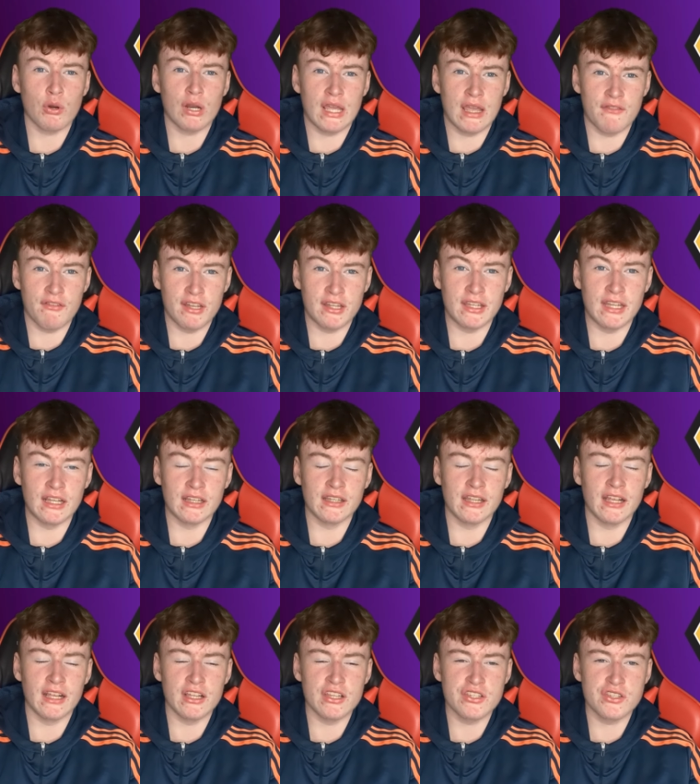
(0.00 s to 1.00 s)
I'm going to give it nil
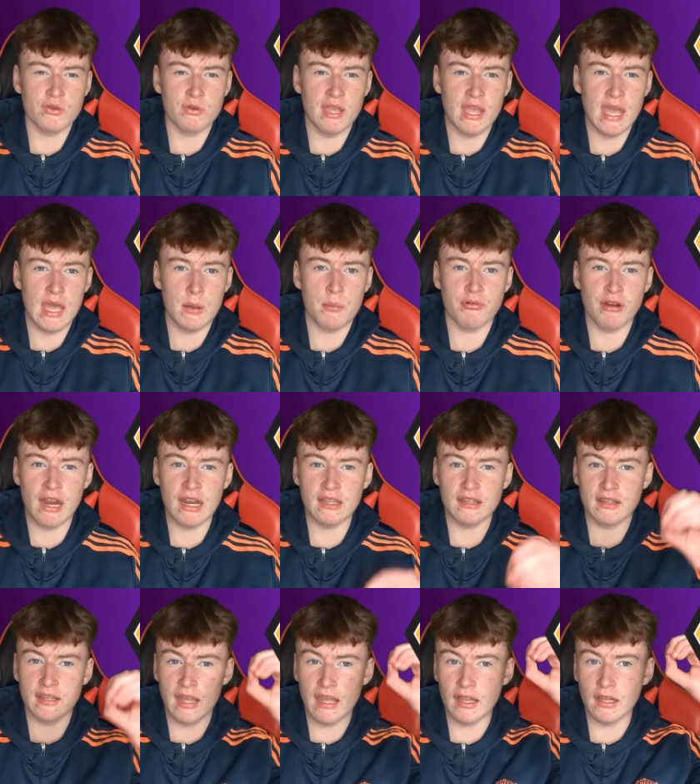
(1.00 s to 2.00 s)
nil. So yeah,
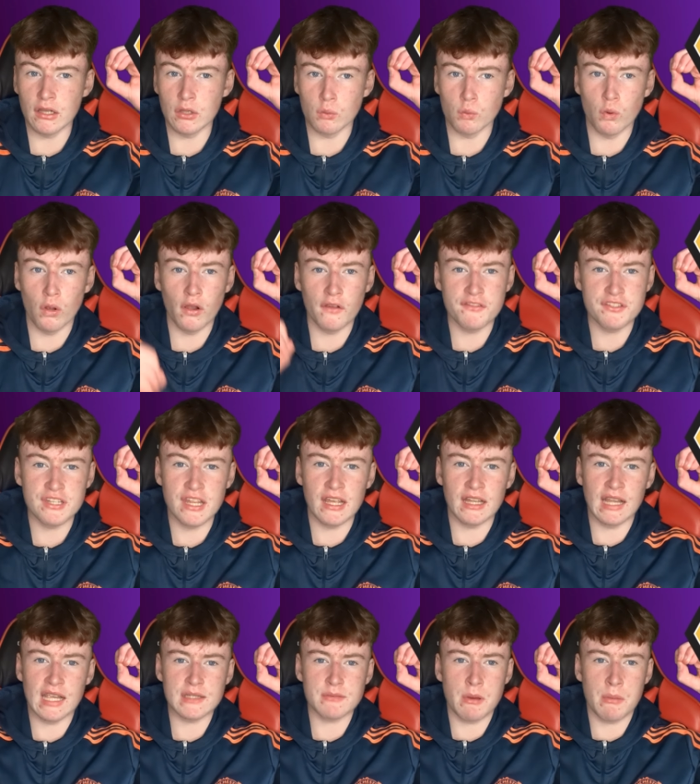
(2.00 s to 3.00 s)
Brighton nil, Wolves
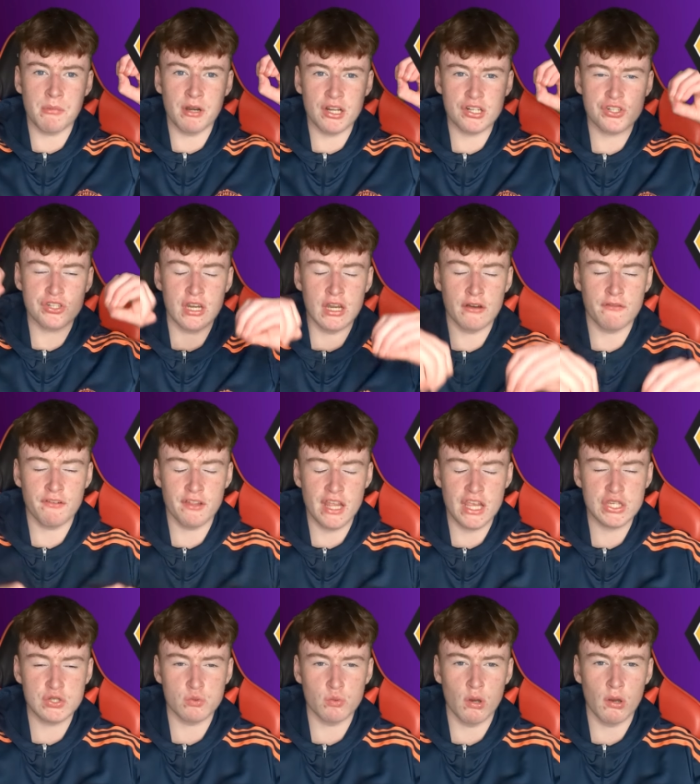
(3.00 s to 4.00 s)
nil. That's my prediction here for
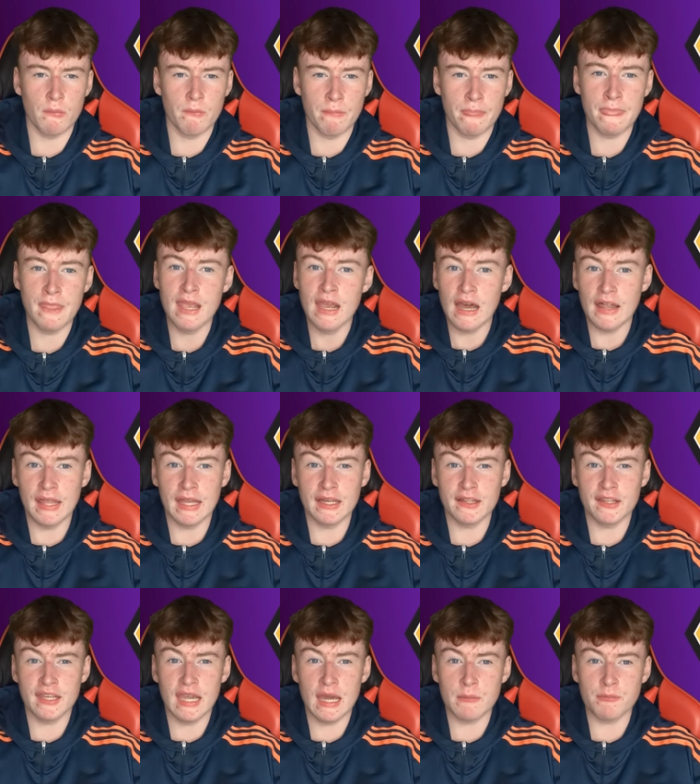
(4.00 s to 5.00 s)
this one. I think
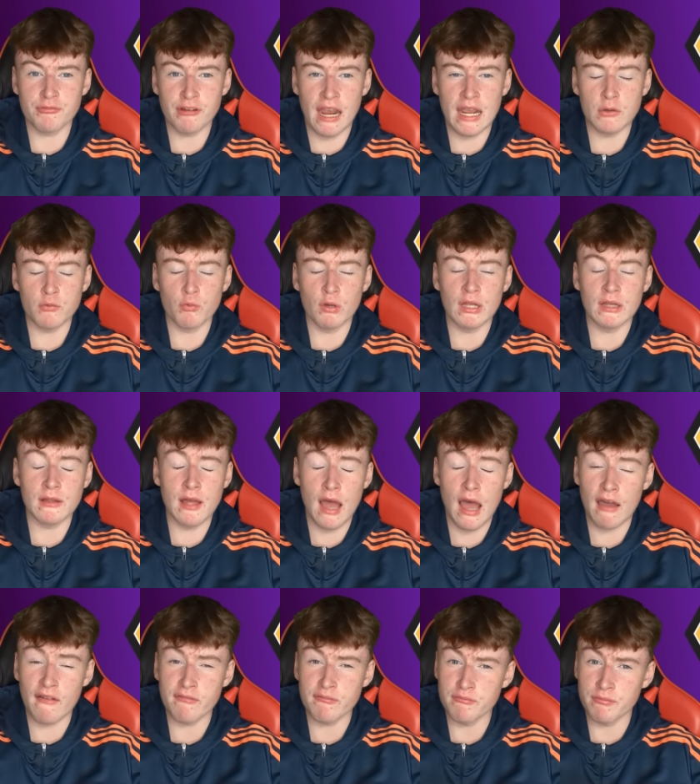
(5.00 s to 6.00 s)
in the end, Brighton will
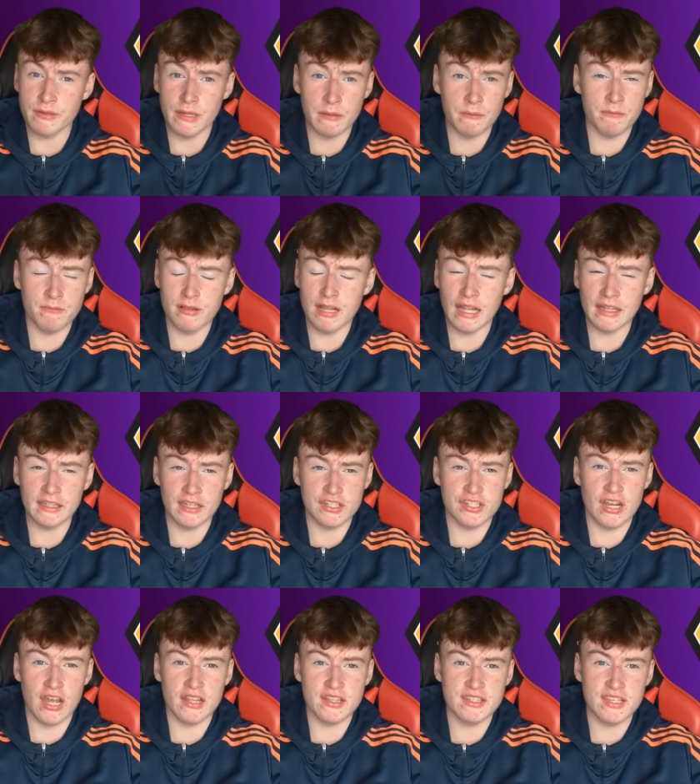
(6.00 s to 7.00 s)
have plenty of
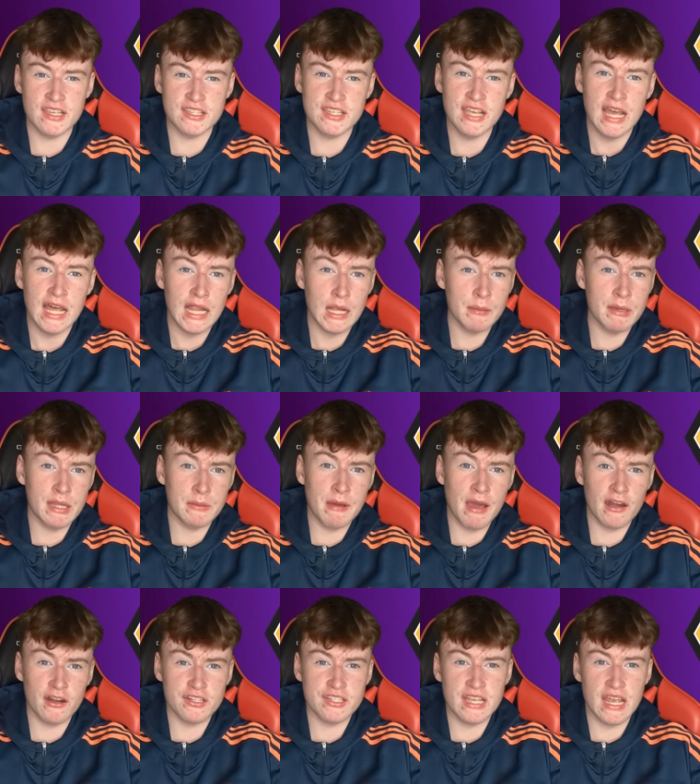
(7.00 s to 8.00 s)
chances. it will be the
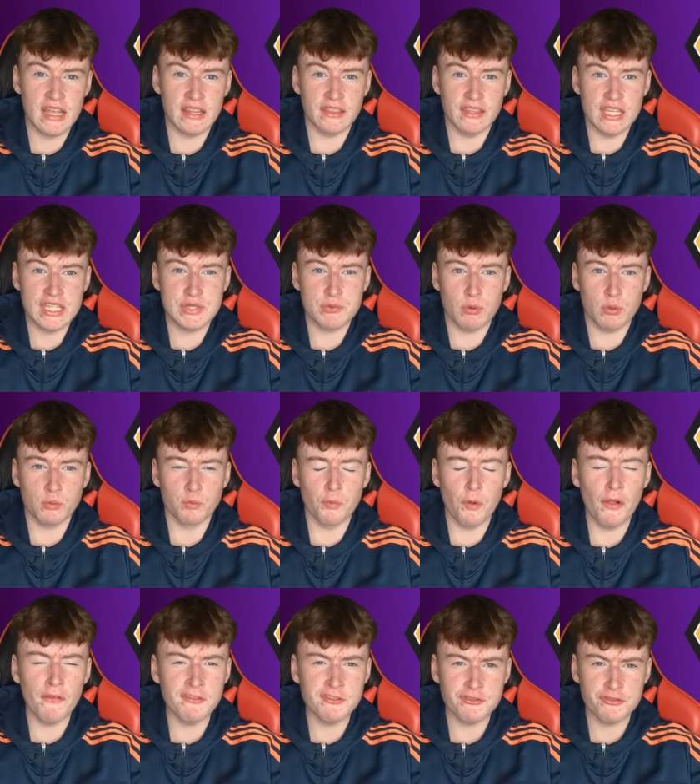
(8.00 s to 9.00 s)
better side in this one.
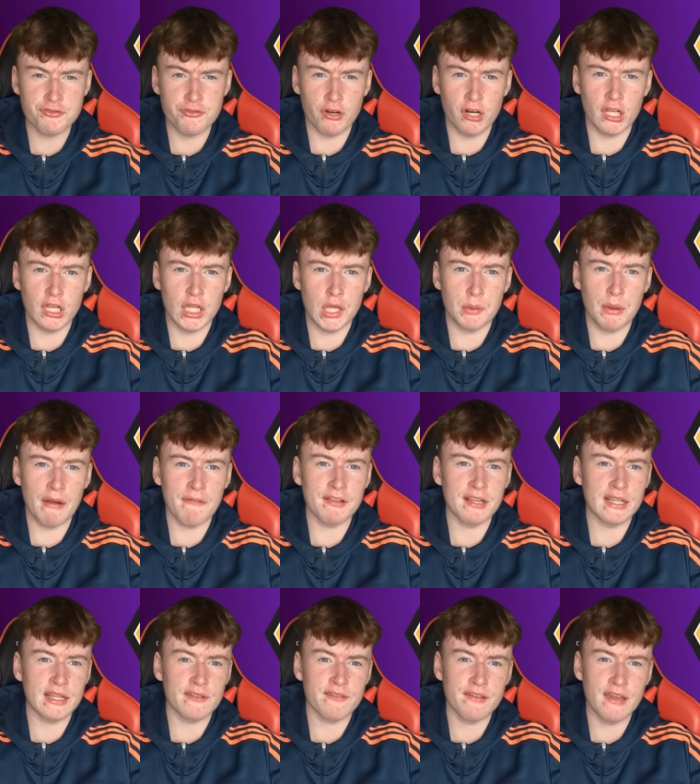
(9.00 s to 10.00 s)
Wolves will struggle, however,
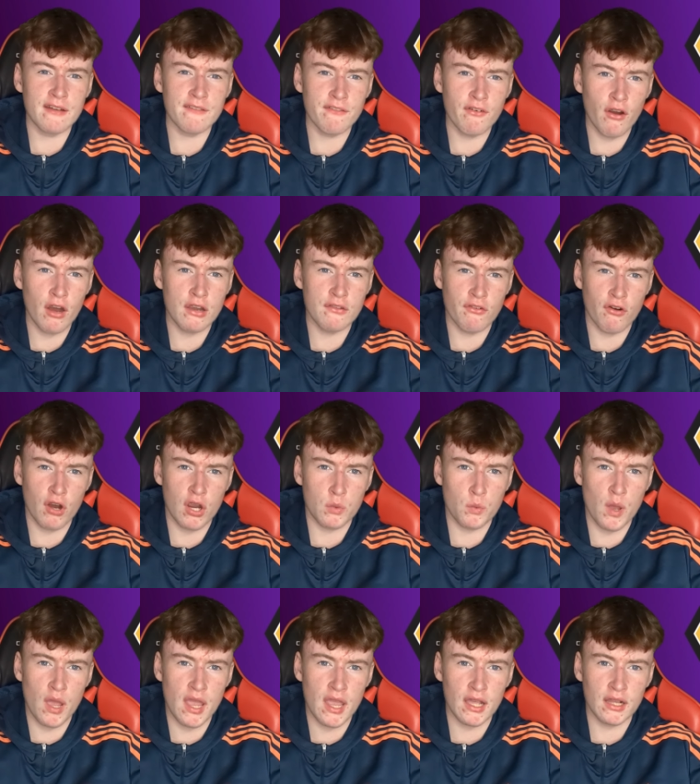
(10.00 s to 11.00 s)
they'll defend very, very
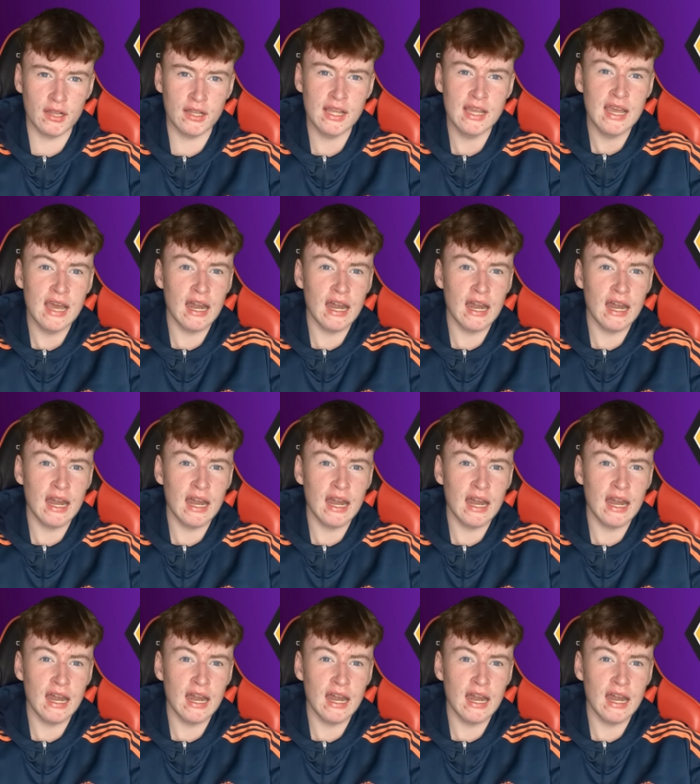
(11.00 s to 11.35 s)
well.